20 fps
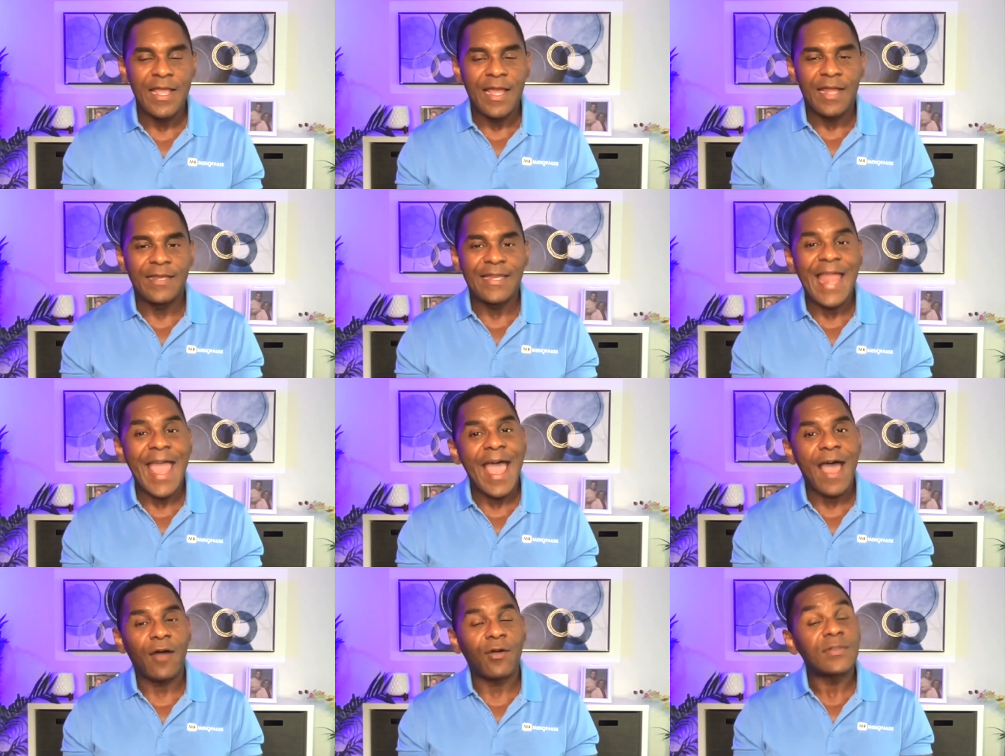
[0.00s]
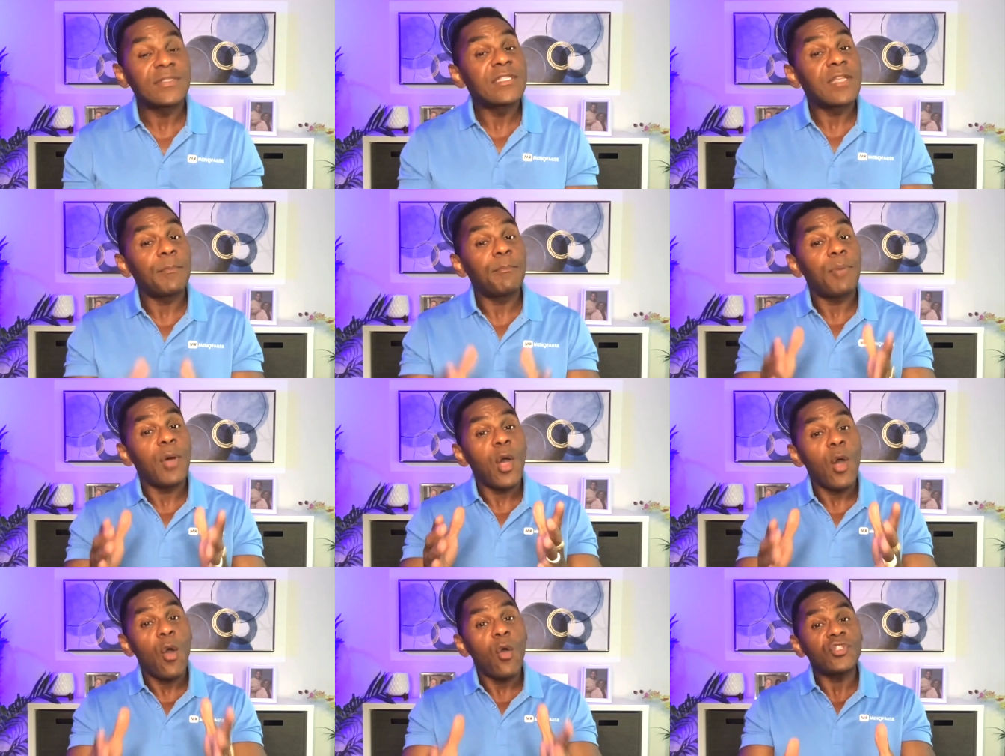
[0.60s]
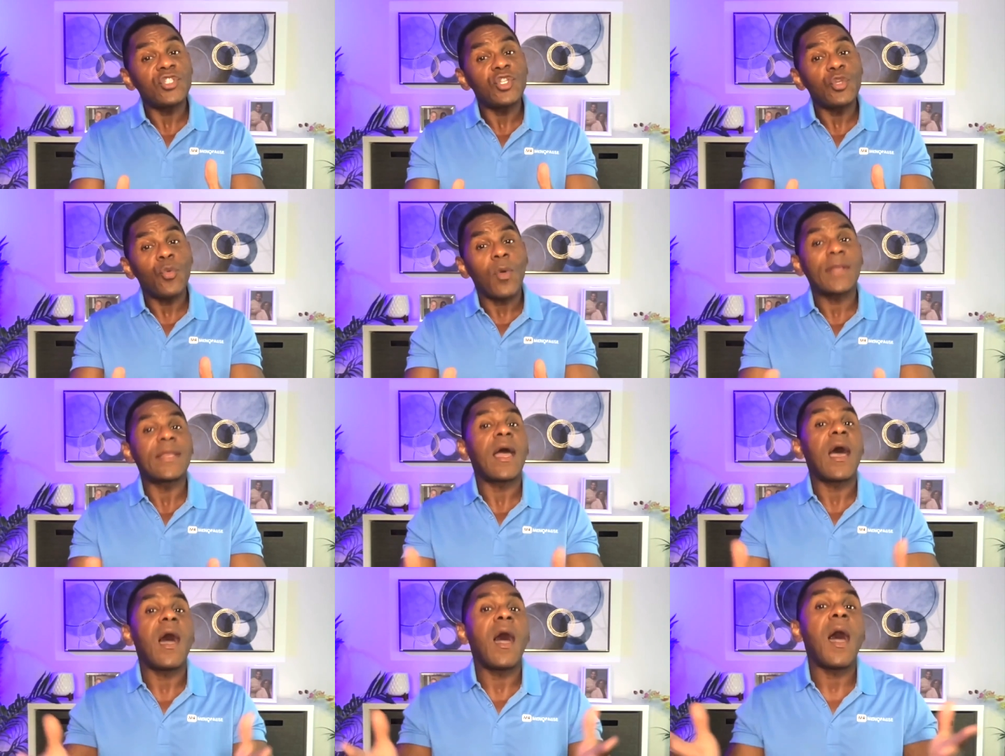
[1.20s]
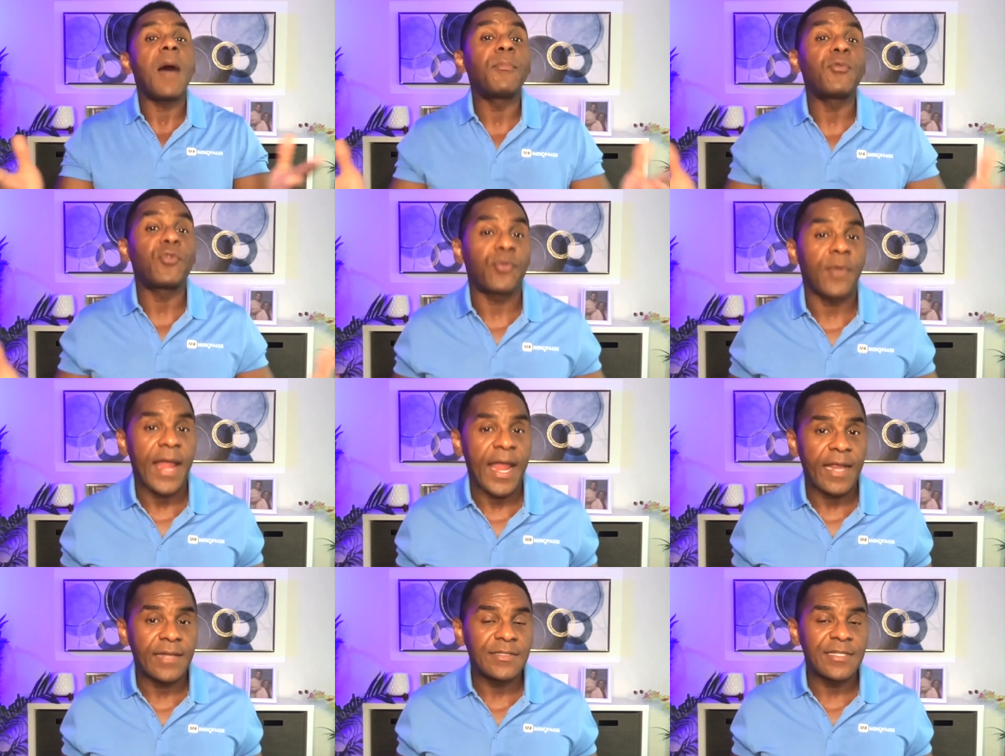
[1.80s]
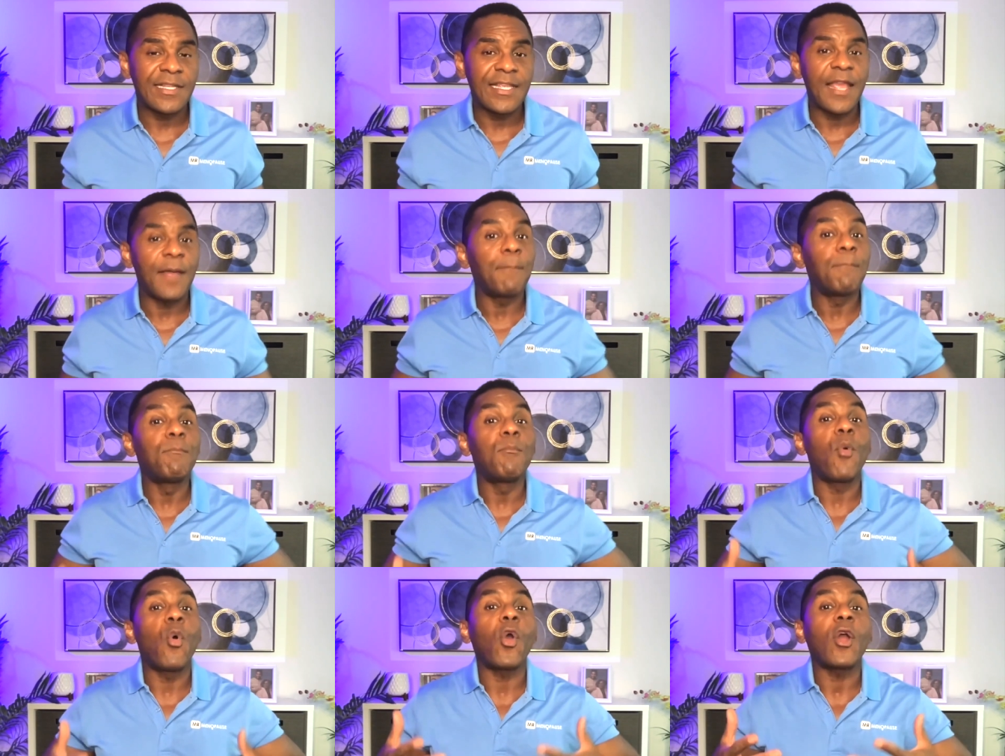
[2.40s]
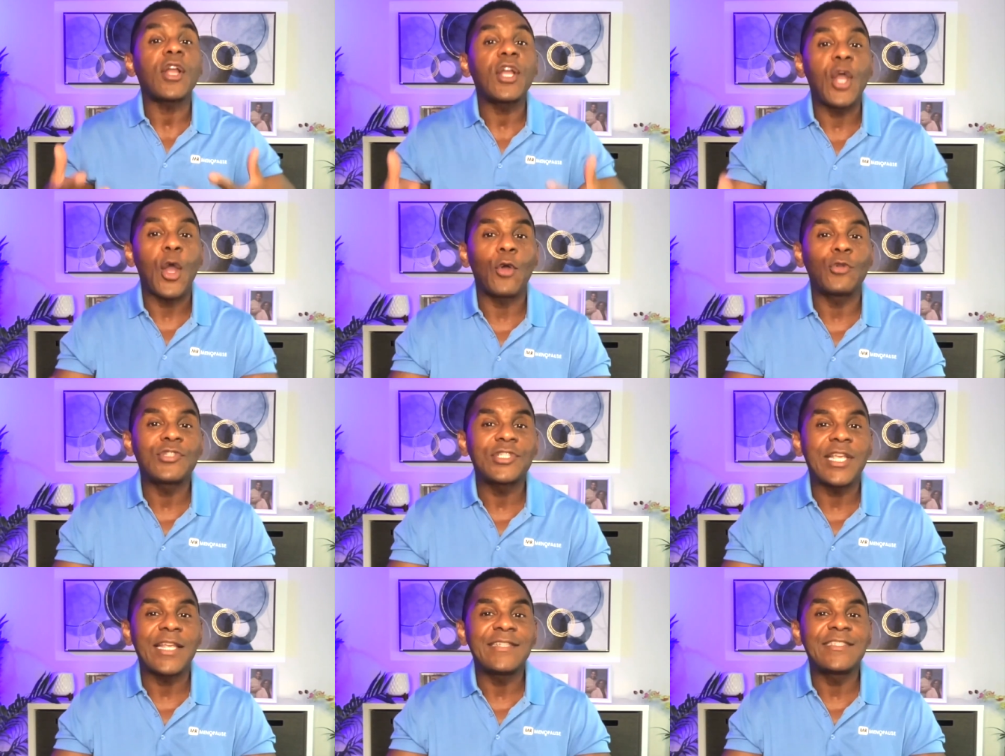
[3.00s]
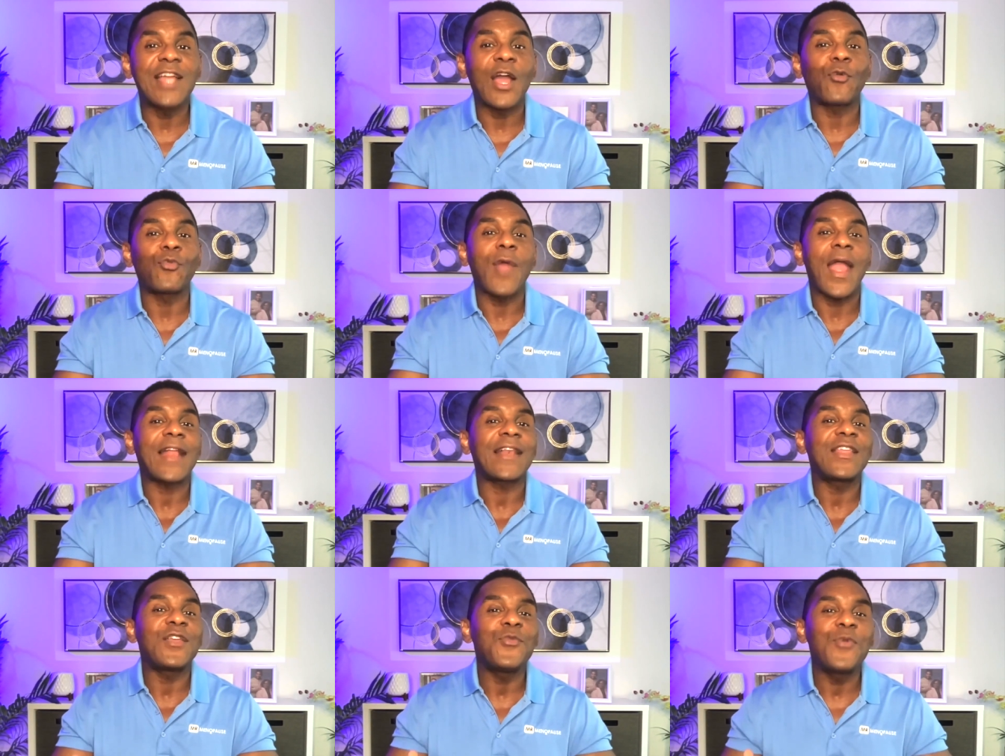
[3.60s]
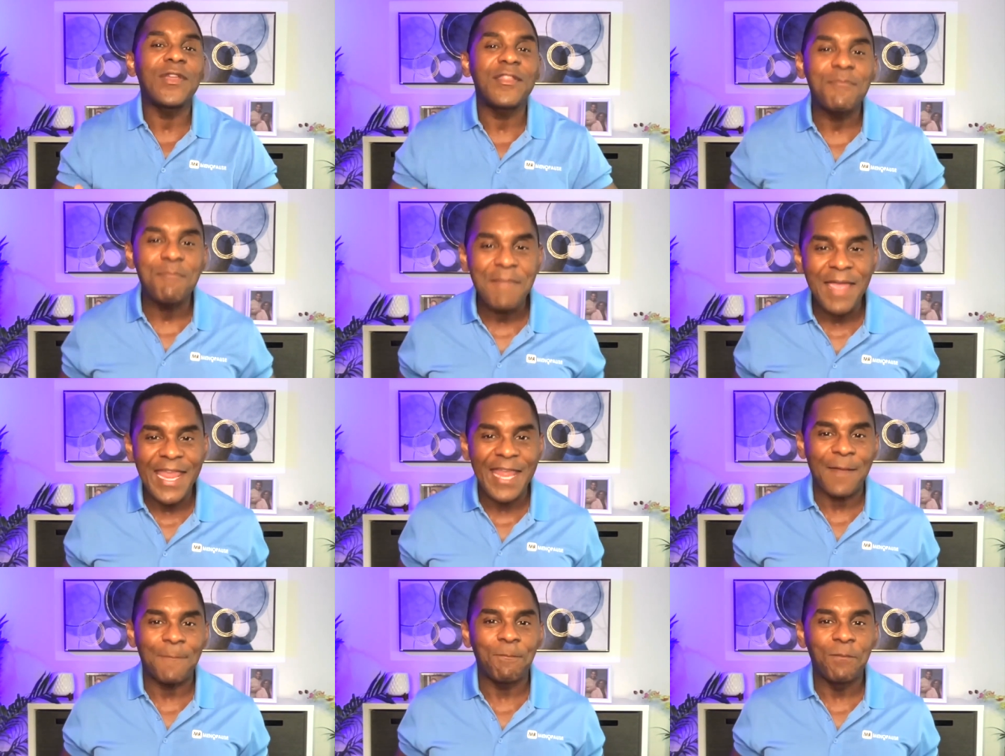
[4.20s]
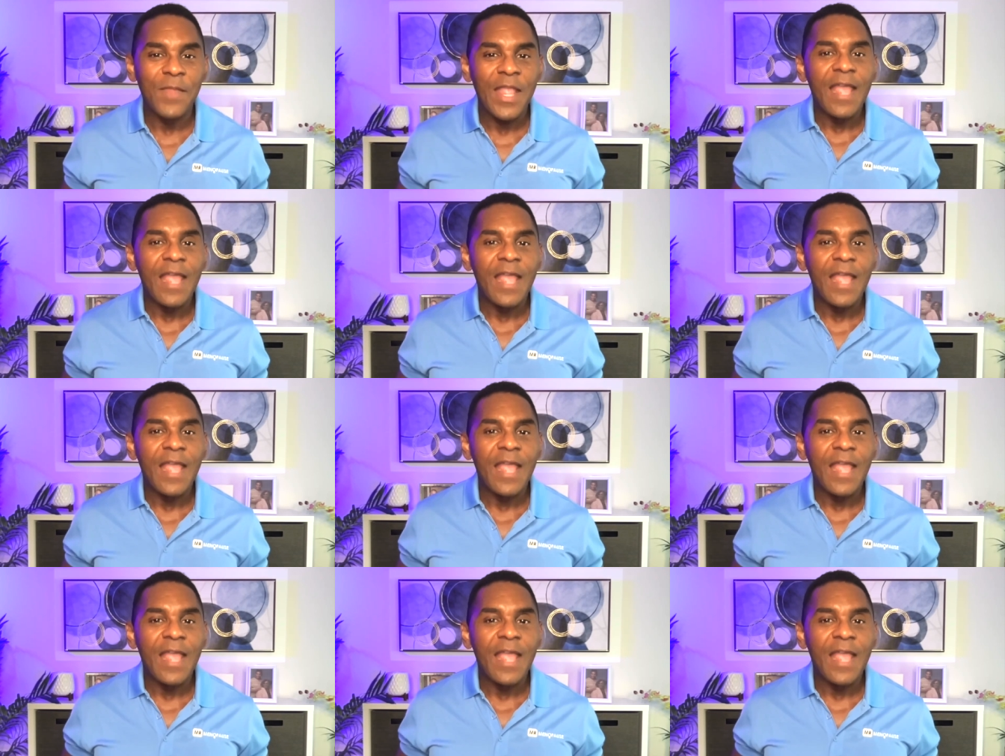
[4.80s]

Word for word: Now, suppose you want to upgrade to get more coaching directly with me.